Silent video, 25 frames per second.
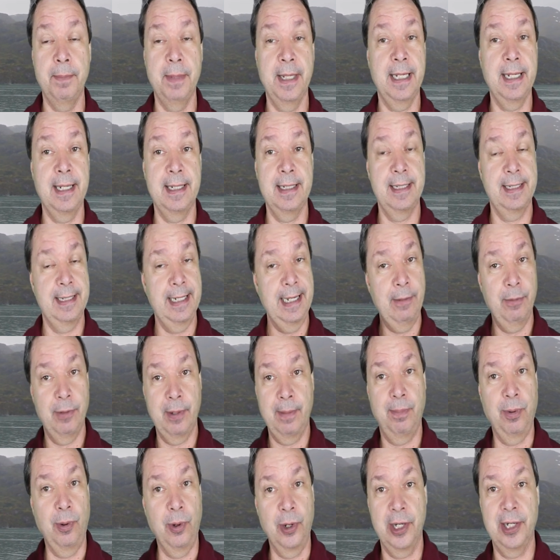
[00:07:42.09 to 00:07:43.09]
because they
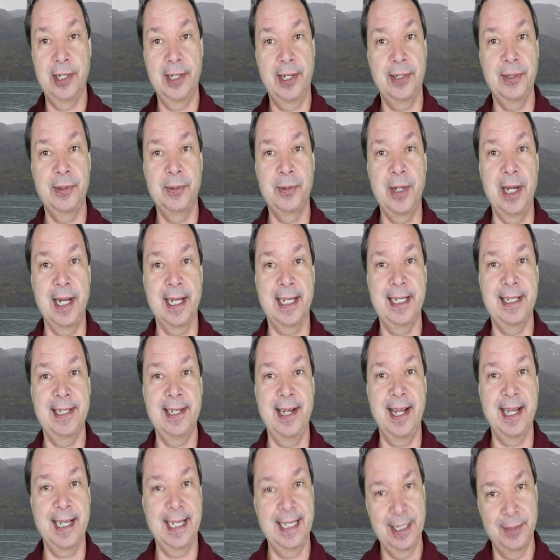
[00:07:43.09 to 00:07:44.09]
reported on the
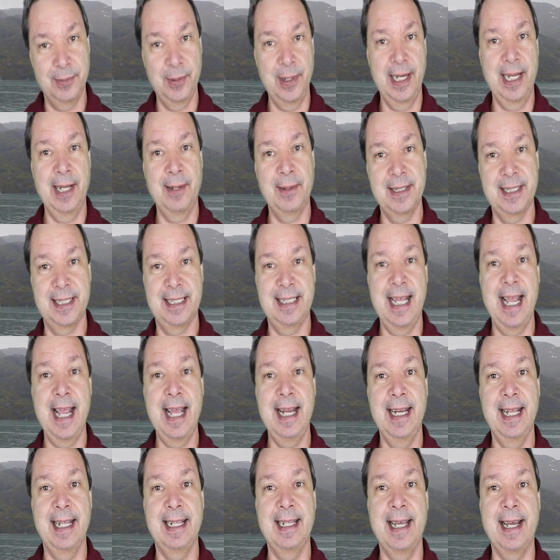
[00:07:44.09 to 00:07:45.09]
walkie-talkies while I was
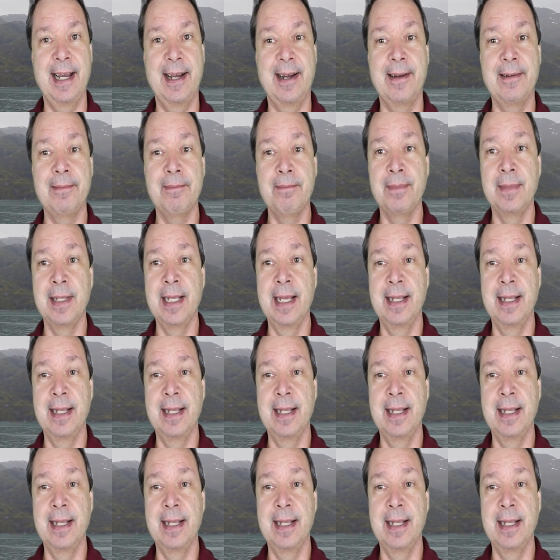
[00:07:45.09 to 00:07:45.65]
standing there